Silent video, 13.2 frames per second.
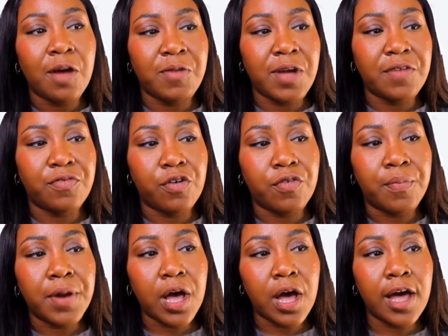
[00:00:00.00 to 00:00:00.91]
wait for a
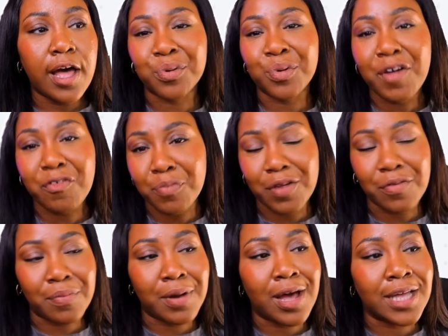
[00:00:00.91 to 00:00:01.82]
reply. Not everybody
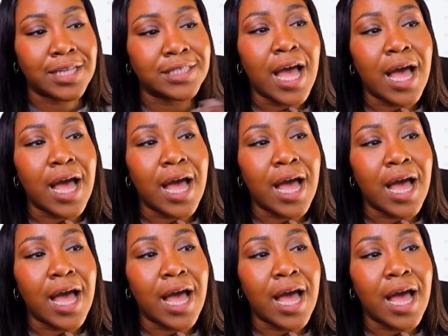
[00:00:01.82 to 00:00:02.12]
replies.